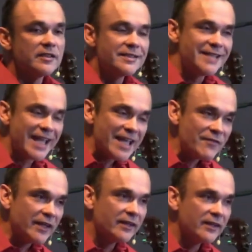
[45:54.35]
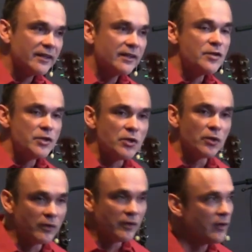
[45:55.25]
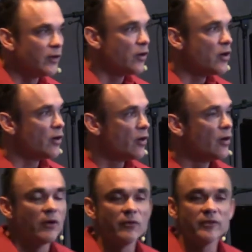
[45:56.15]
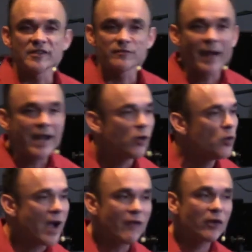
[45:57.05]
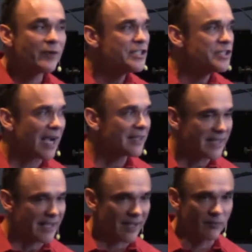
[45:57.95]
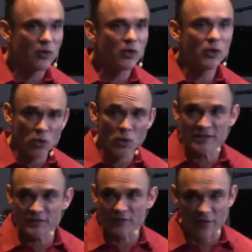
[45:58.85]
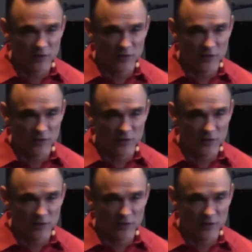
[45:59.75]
David knew despite whoever rejected him, who his father